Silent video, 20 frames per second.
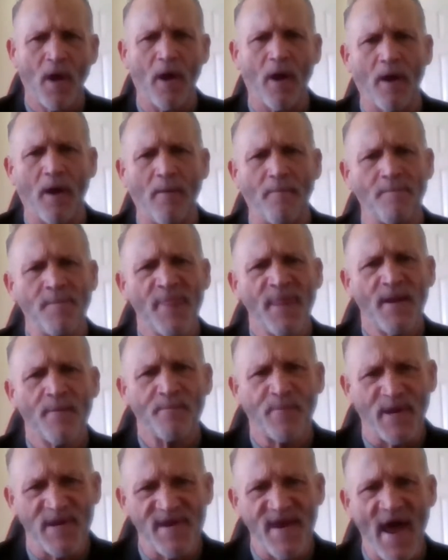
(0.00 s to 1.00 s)

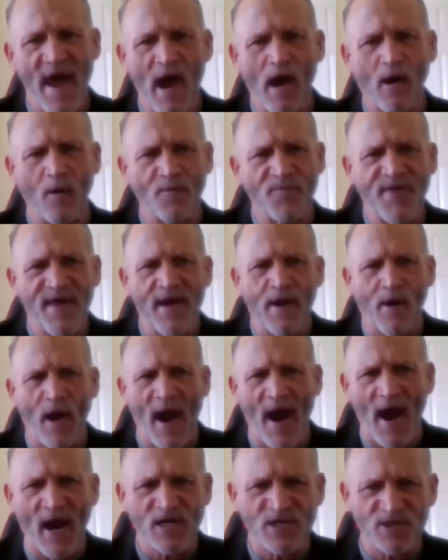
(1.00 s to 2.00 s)
But now they are
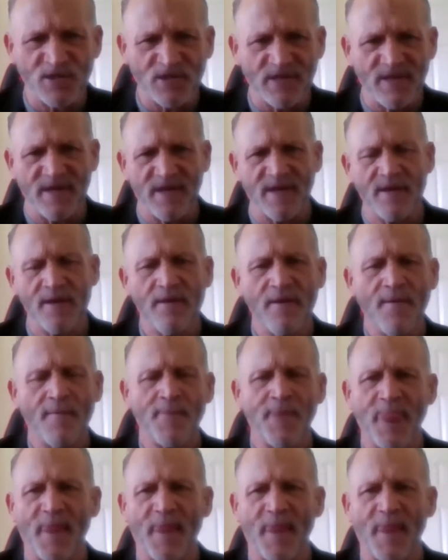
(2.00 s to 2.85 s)
actually